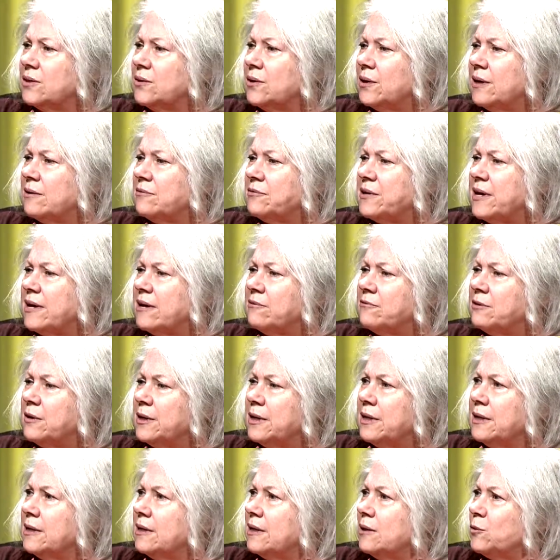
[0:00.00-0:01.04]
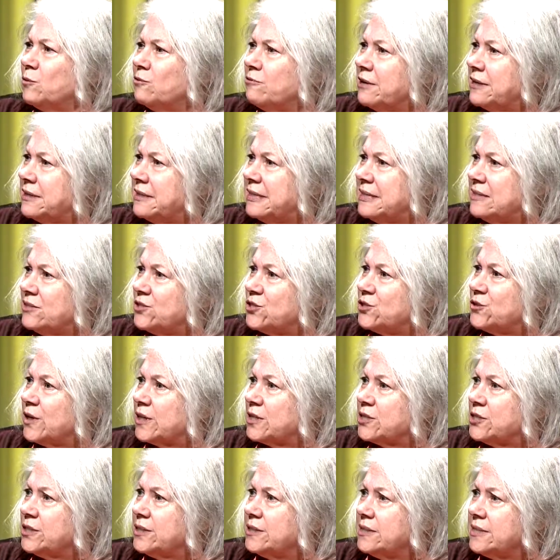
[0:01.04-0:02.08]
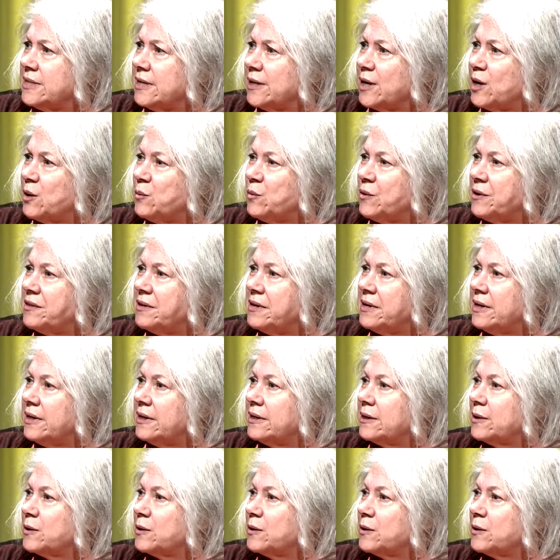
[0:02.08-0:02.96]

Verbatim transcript: Do you have to have written instructions that come with it?